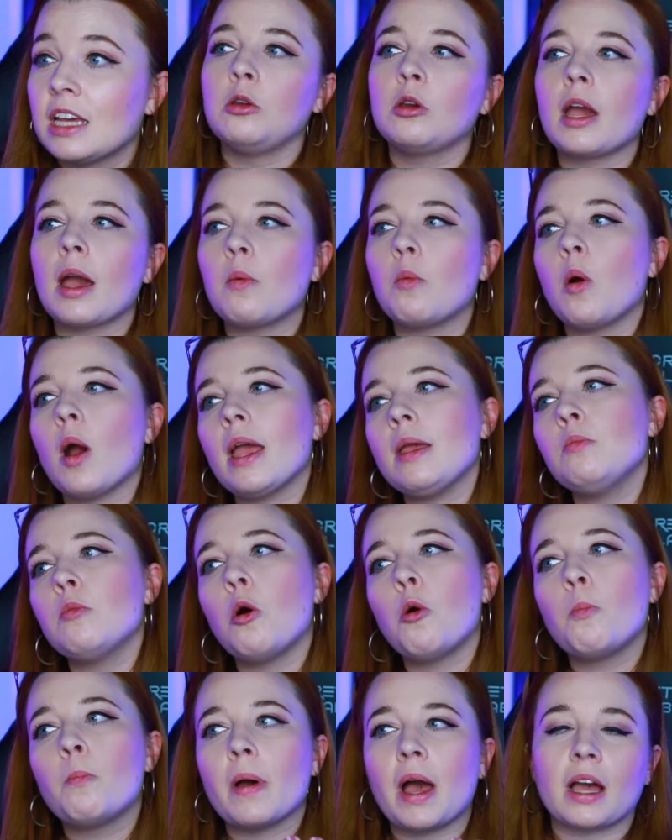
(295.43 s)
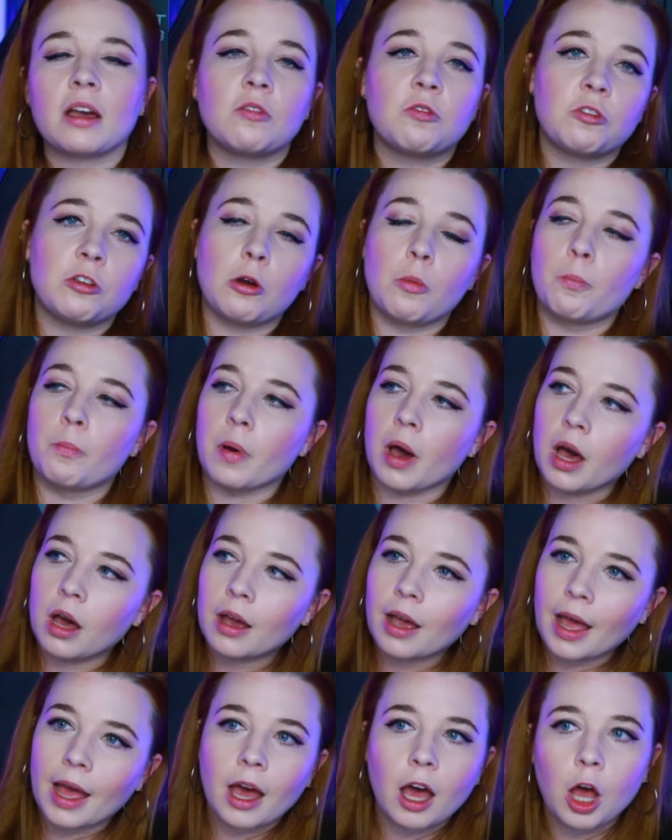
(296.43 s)
You get way more bang for your
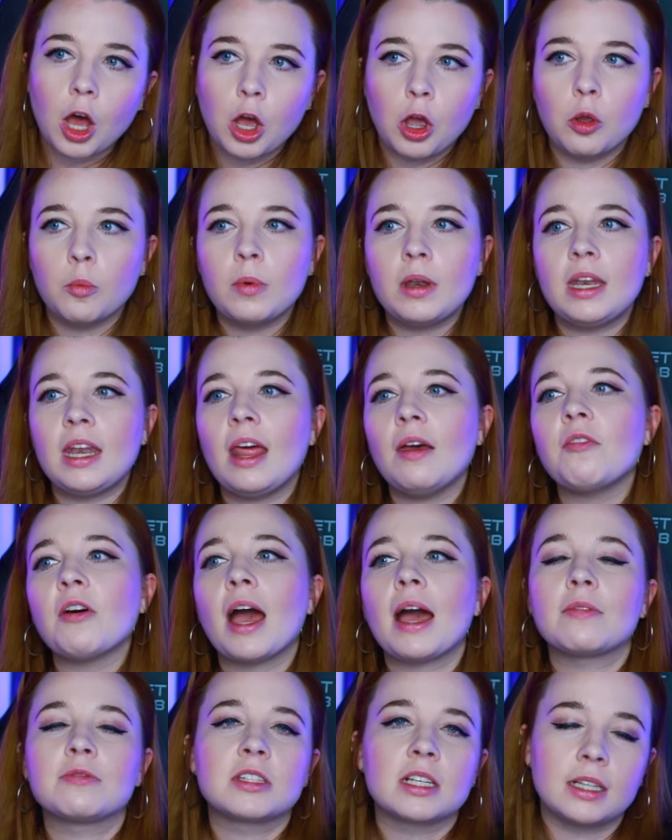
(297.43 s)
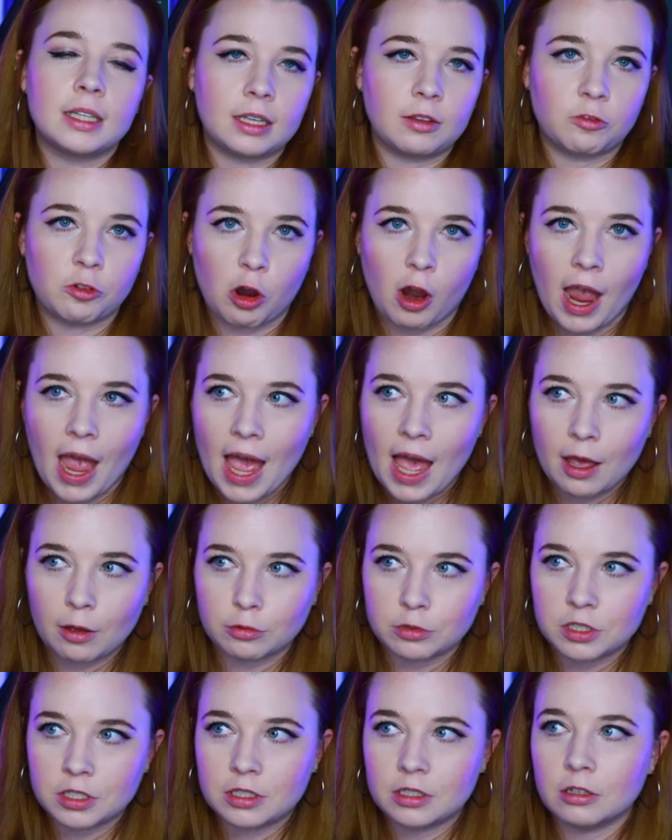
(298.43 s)
buck at home and never have to leave your
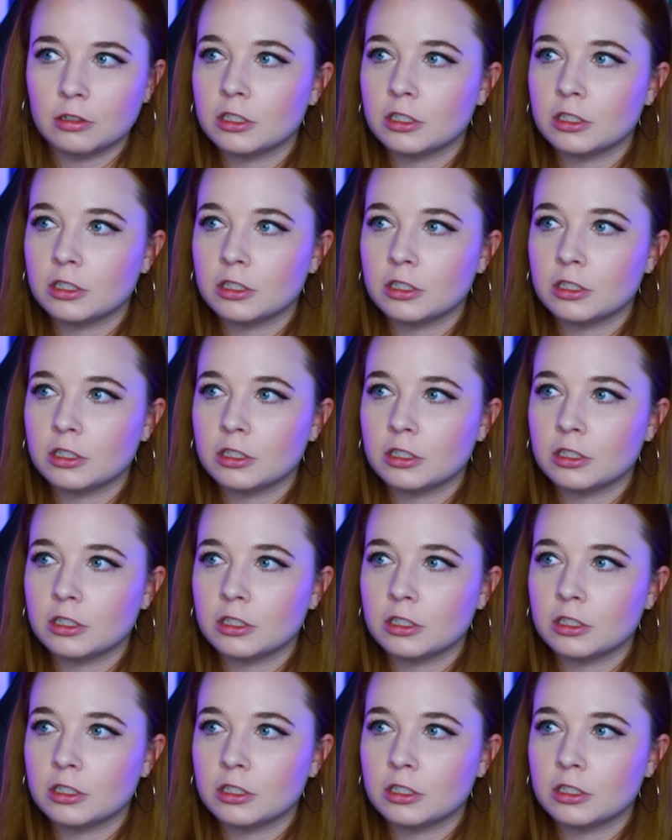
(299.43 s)
house.